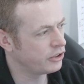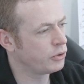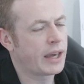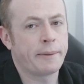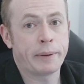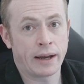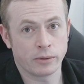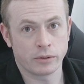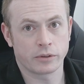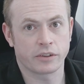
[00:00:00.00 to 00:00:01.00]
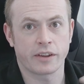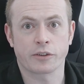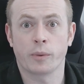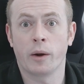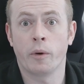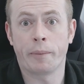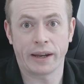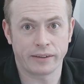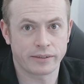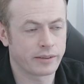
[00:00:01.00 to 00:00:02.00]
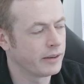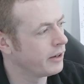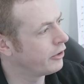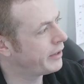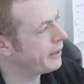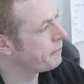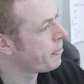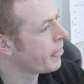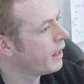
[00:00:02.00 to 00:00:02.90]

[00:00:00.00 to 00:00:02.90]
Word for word: U K pounds, because that's where we're based, all right?